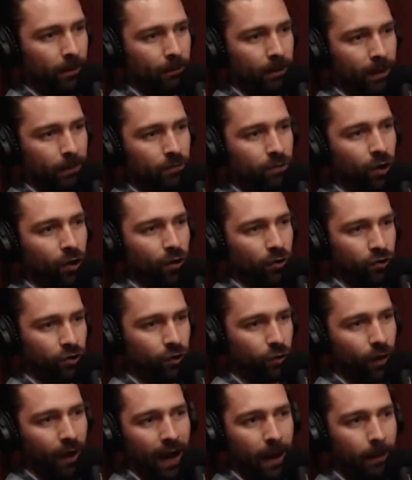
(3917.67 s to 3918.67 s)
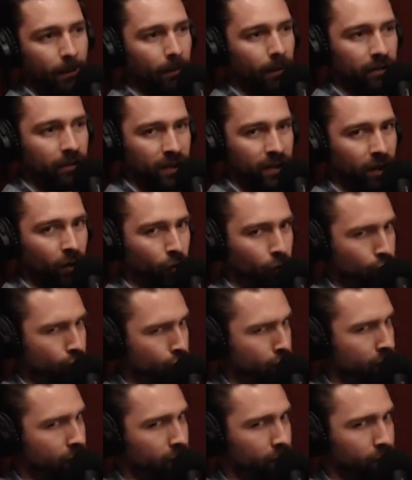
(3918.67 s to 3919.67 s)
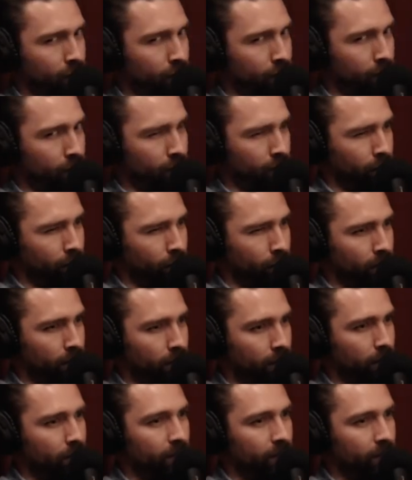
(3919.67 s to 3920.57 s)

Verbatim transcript: but I'm not sure how much an original one of those